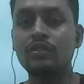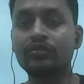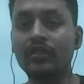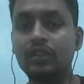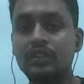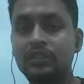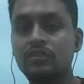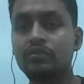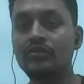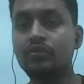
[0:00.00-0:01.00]
is also A, this
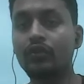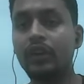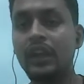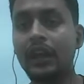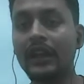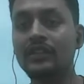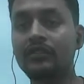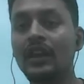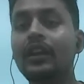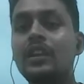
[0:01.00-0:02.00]
is also A, and
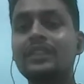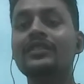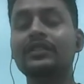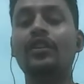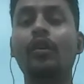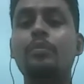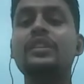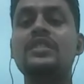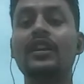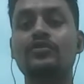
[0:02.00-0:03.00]
this is
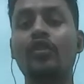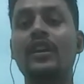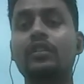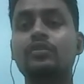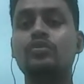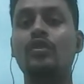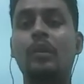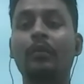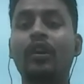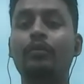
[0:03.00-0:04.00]
obviously a square.
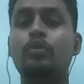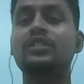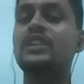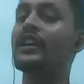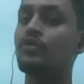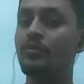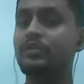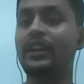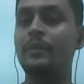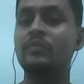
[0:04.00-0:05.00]
So both the sides will
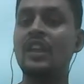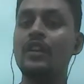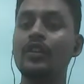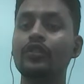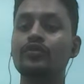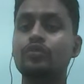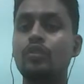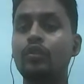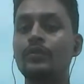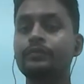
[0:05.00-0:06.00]
be same.
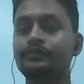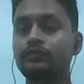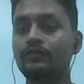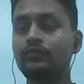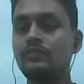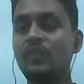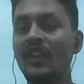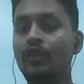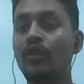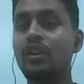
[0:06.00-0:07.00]
So
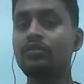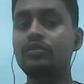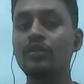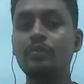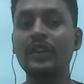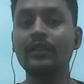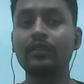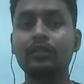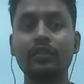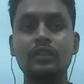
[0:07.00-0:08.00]
what it will be?
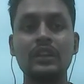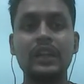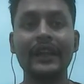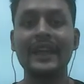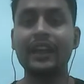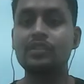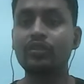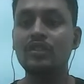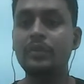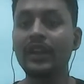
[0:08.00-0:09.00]
It
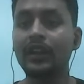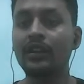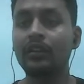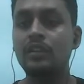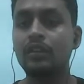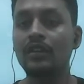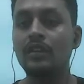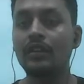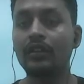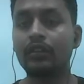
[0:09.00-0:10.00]
will be
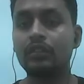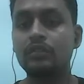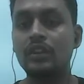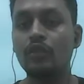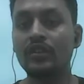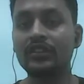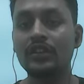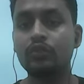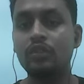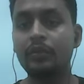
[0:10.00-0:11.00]
the
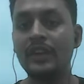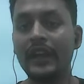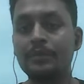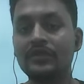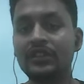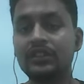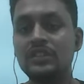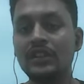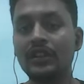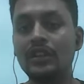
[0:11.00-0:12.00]
notation will be
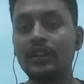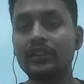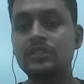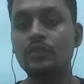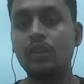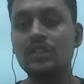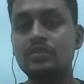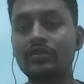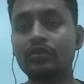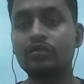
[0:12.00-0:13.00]
FCC. Let's say
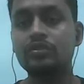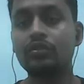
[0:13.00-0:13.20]
100